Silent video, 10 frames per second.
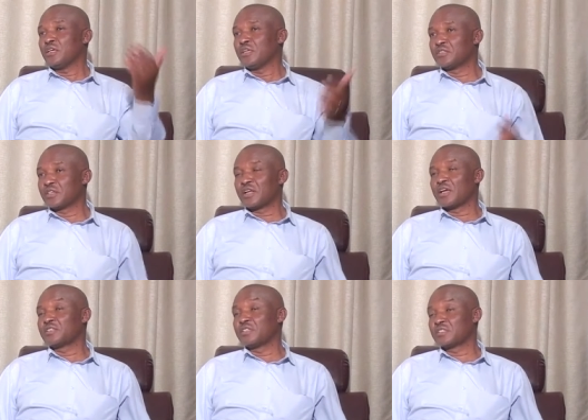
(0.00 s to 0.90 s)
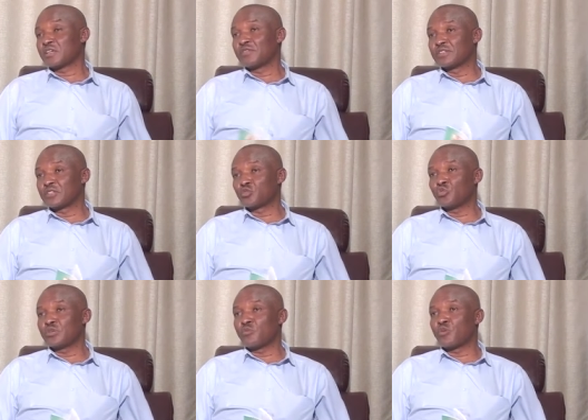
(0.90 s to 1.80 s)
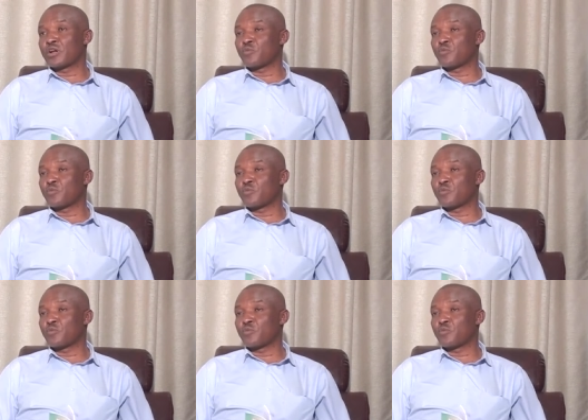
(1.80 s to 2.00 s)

in the 1970s during,